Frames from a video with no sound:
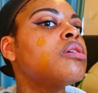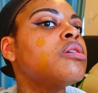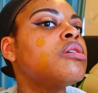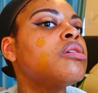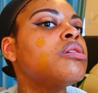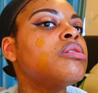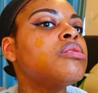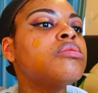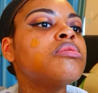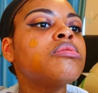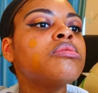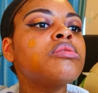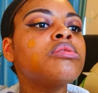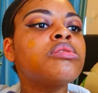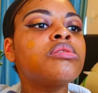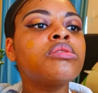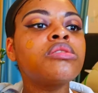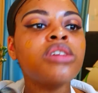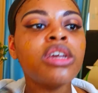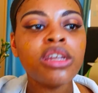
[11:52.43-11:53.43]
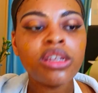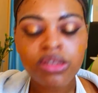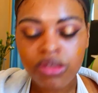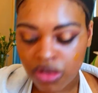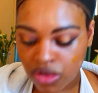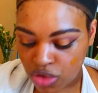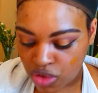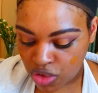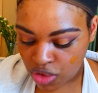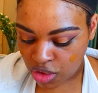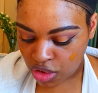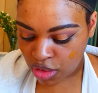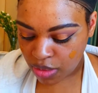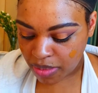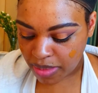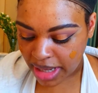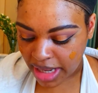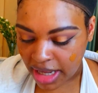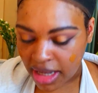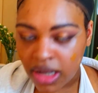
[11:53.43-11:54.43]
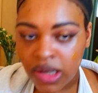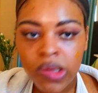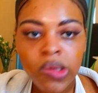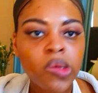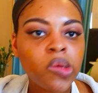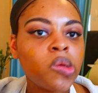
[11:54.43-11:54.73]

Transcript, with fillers: Okay, the shade is not too bad.